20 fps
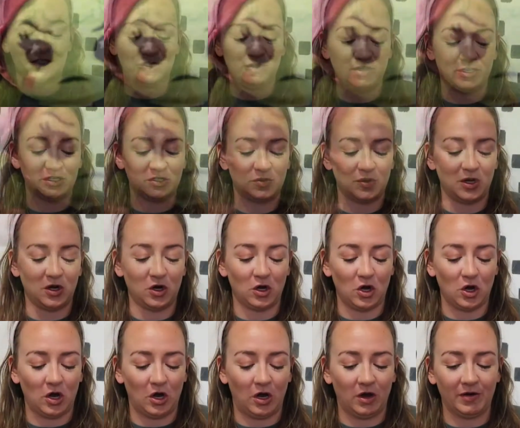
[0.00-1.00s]
Do this one.
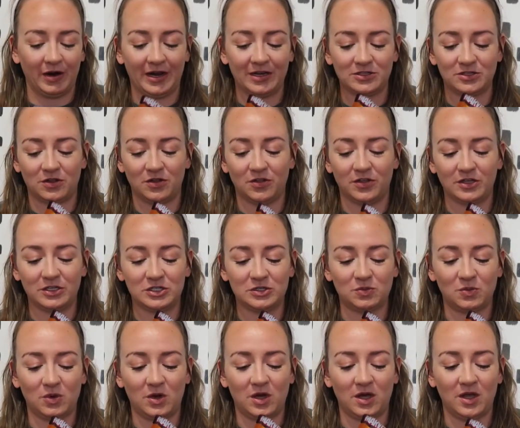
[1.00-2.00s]
All right, so this
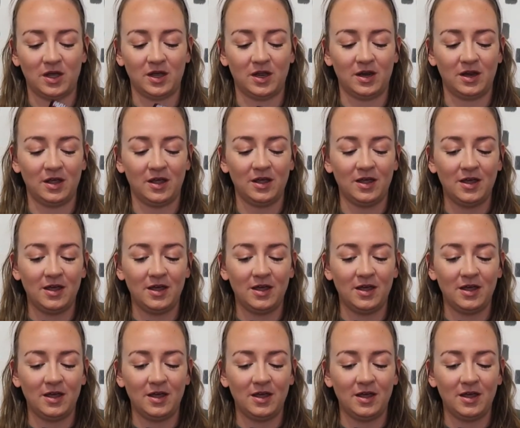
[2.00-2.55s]
one